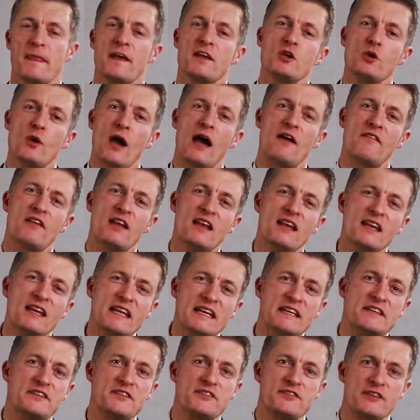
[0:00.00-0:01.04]
You have at
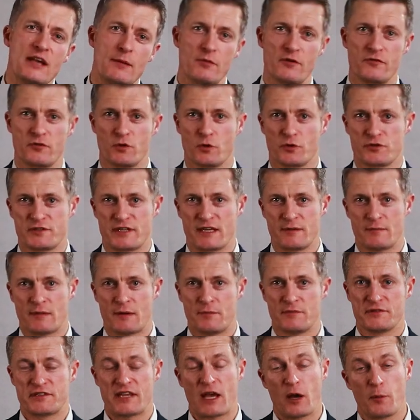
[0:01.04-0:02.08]
least some of your team
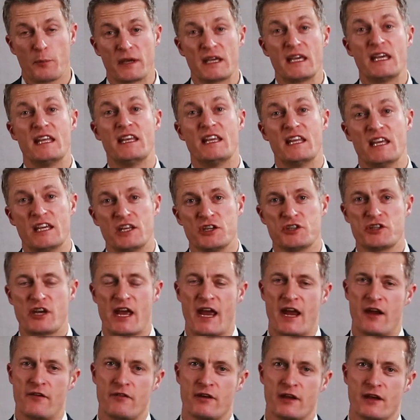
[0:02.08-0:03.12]
members helping in each
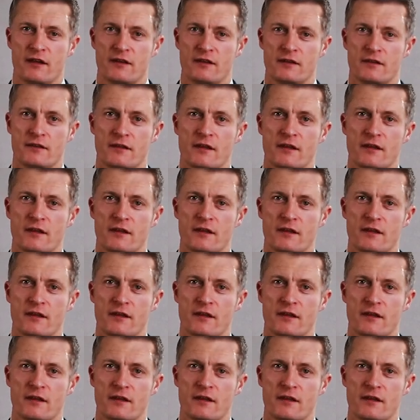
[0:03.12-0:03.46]
area.